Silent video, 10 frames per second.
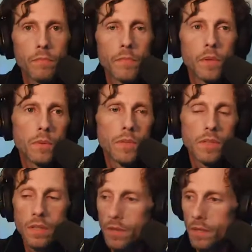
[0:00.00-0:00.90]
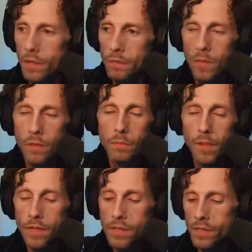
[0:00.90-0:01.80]
It was the little
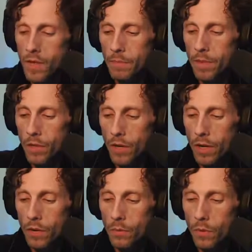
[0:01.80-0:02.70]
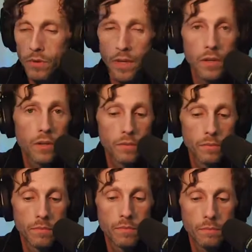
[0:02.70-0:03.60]
place, stomping ground where they could
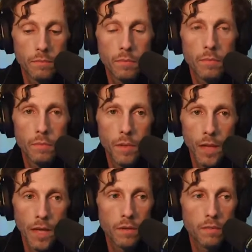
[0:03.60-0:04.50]
play